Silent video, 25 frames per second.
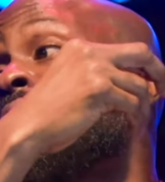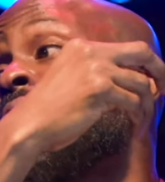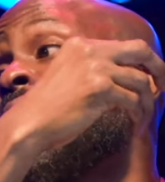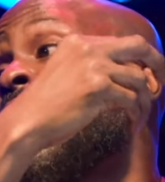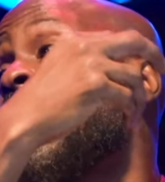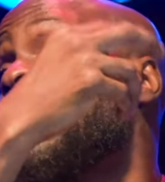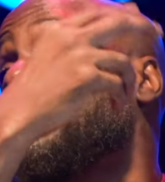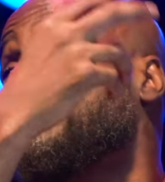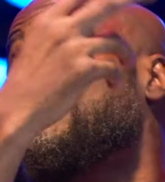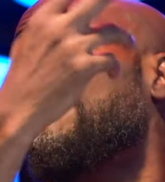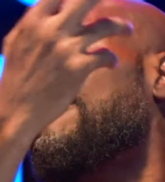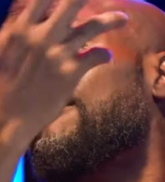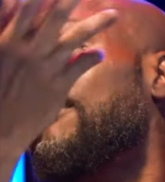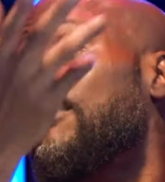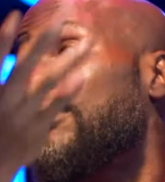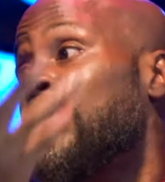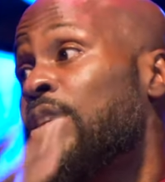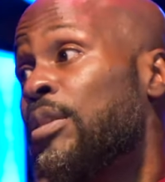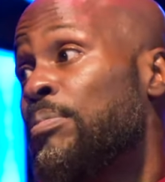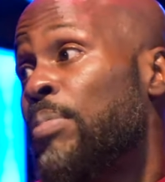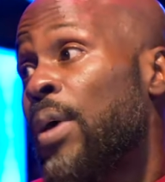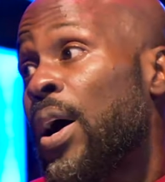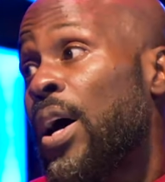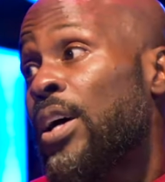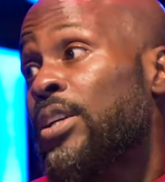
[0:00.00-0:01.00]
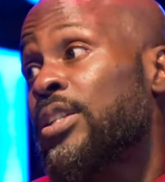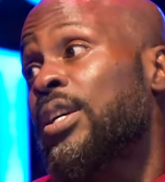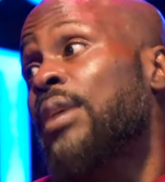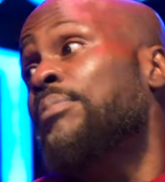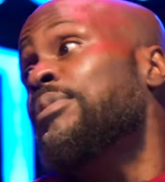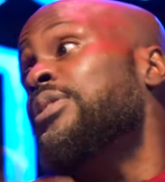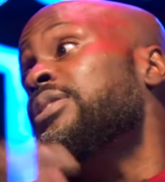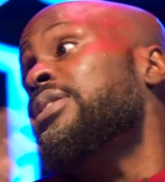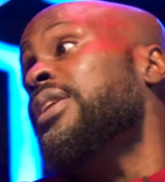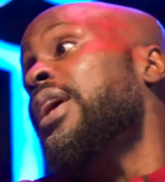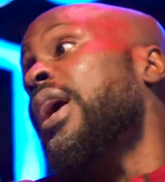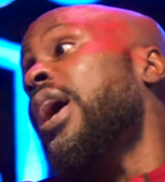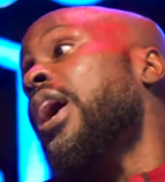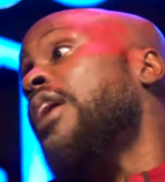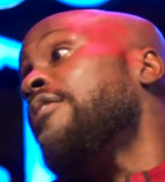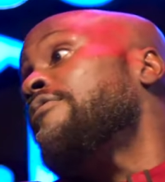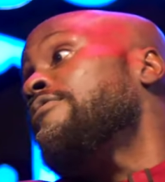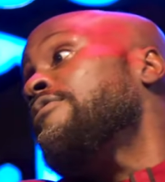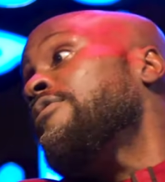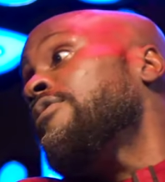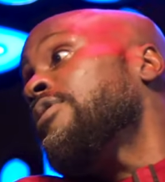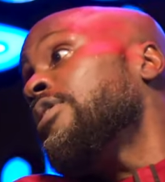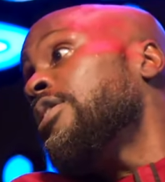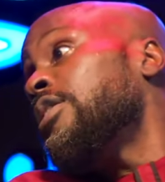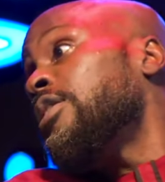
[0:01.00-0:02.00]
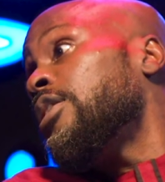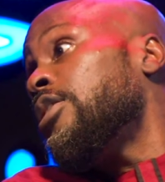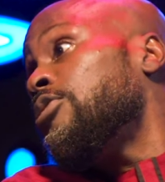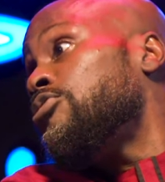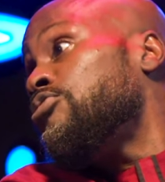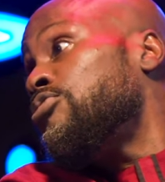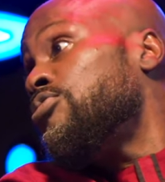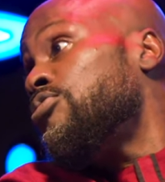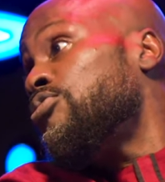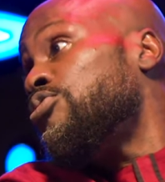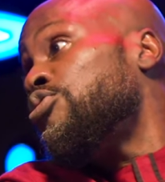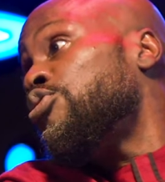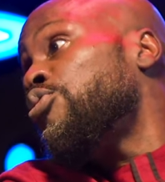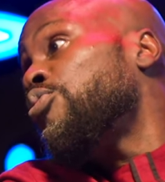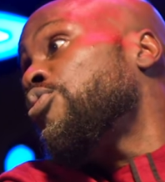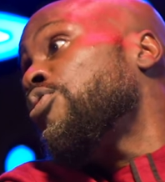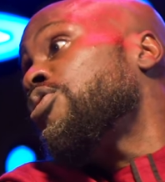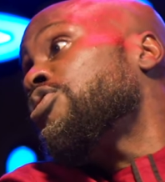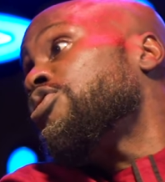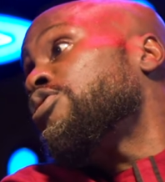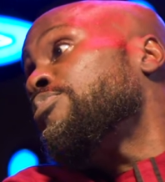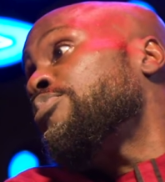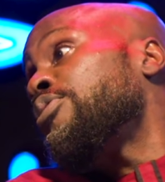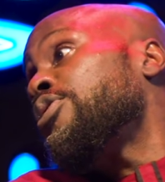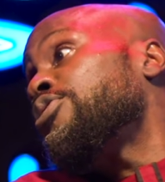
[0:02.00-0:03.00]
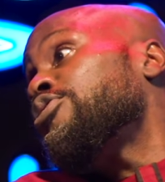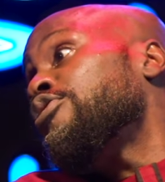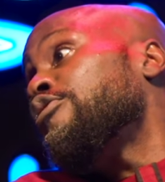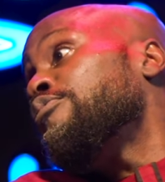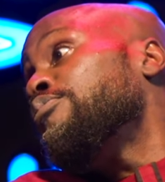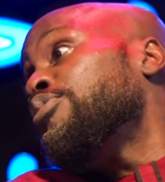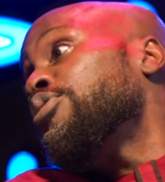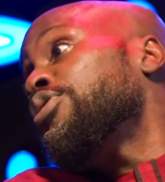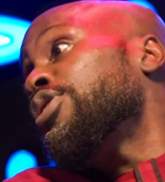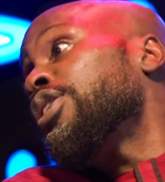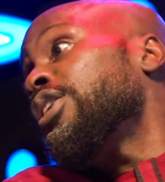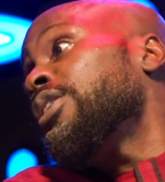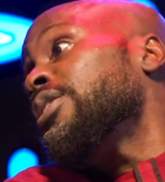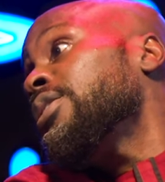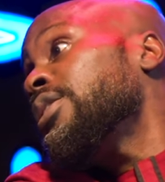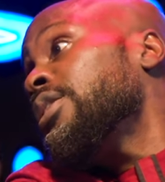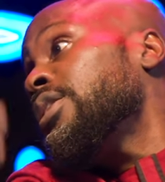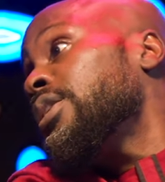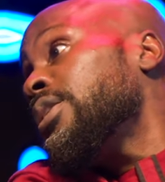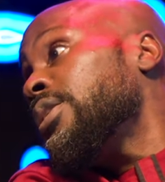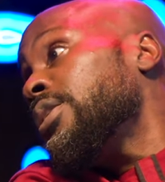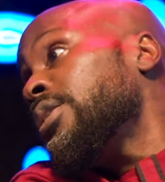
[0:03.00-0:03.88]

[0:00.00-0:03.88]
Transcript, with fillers: if they have the bands, that means they have Ikechukwu, so what's the point of booking